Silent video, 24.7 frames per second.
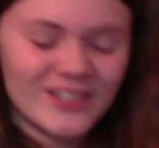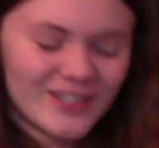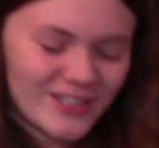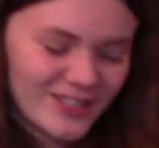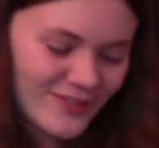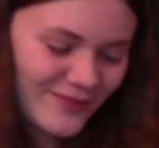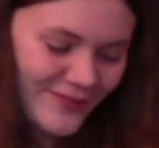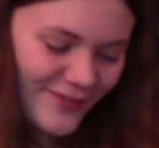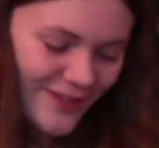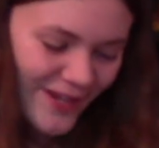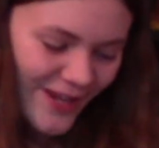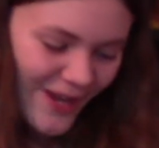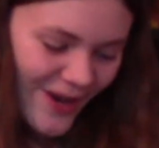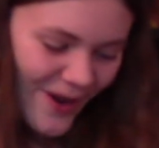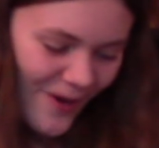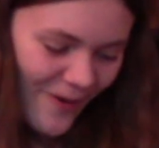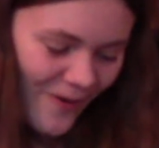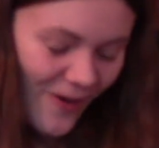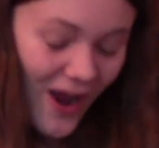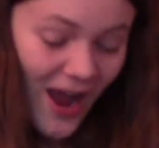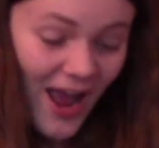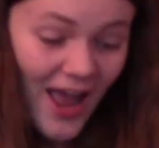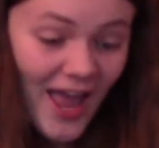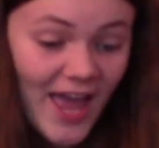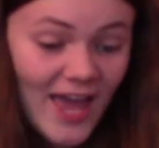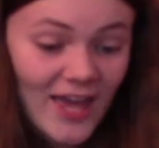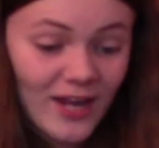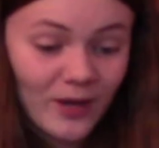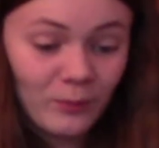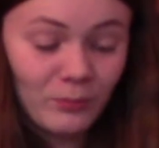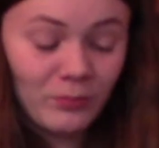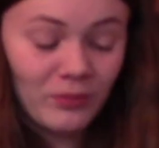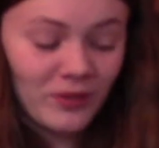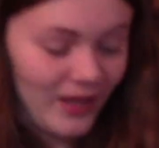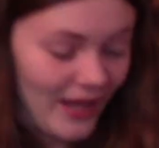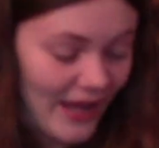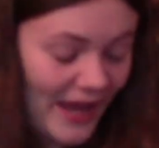this video. I had a
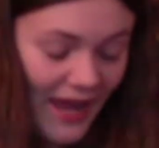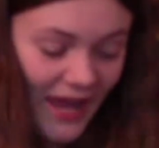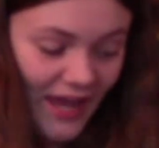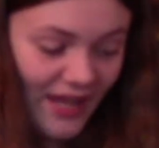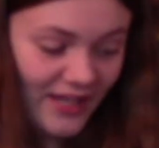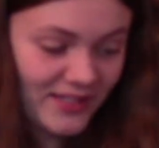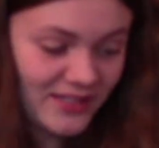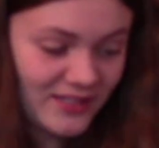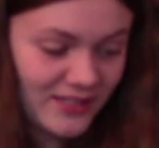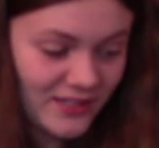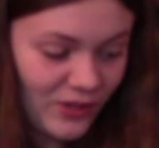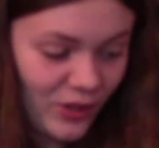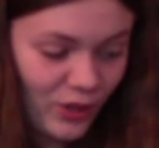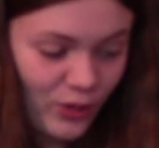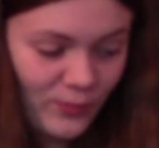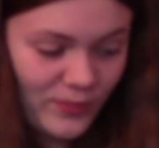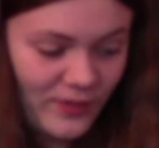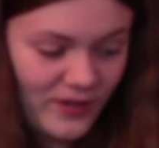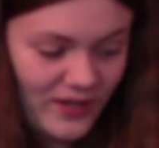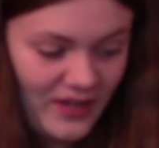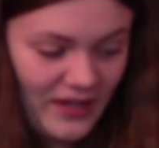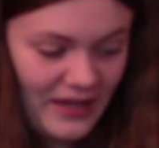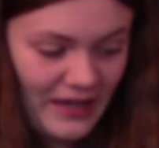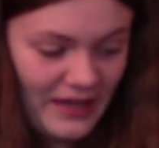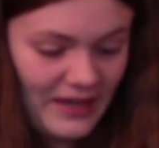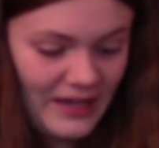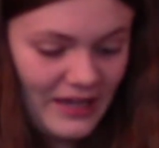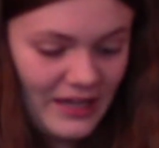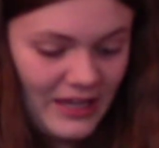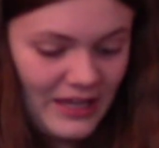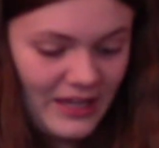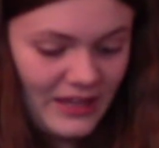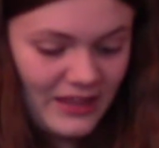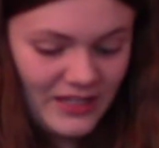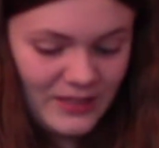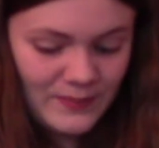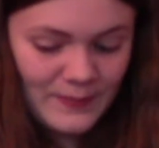blast opening
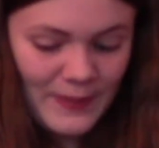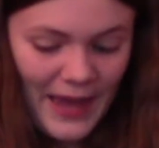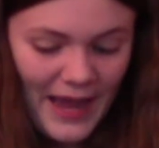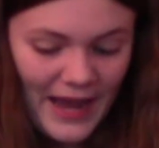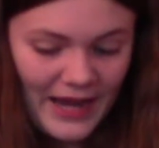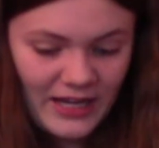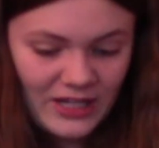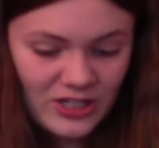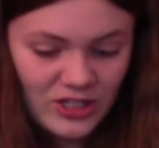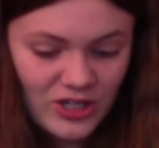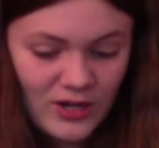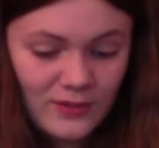this package.